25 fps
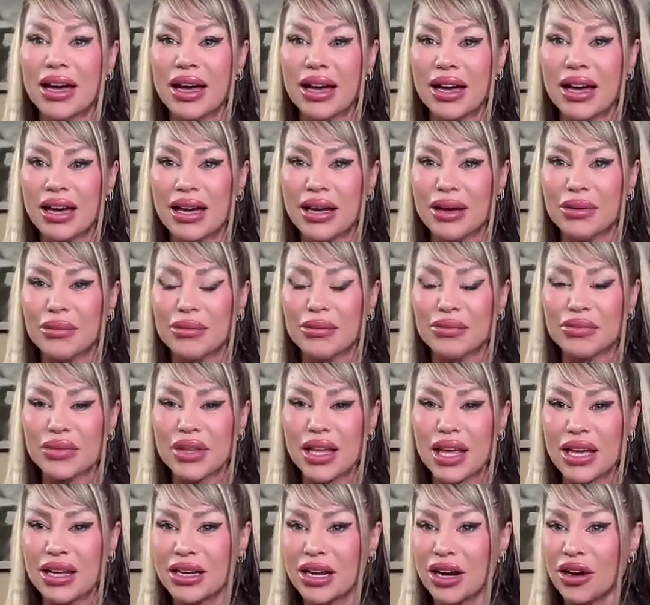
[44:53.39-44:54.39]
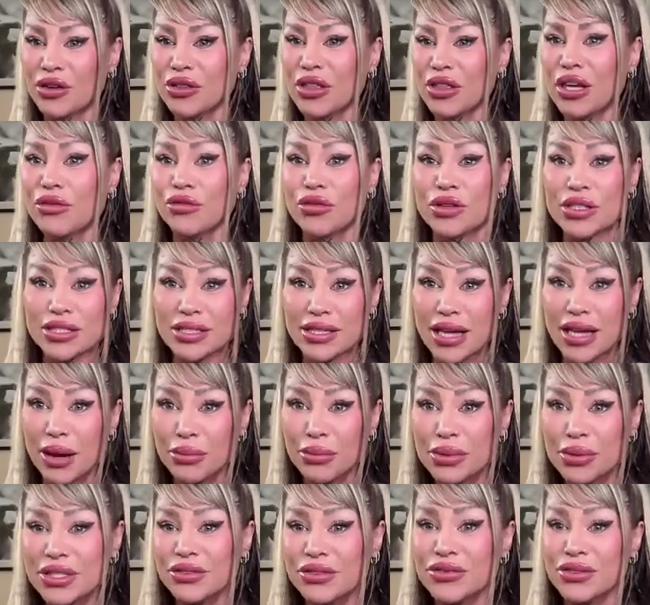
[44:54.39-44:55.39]
And are they
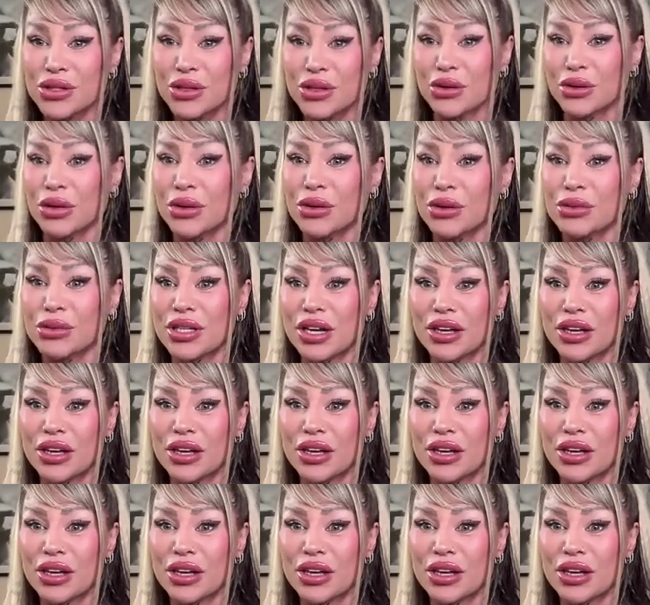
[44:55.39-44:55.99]
receptive to those?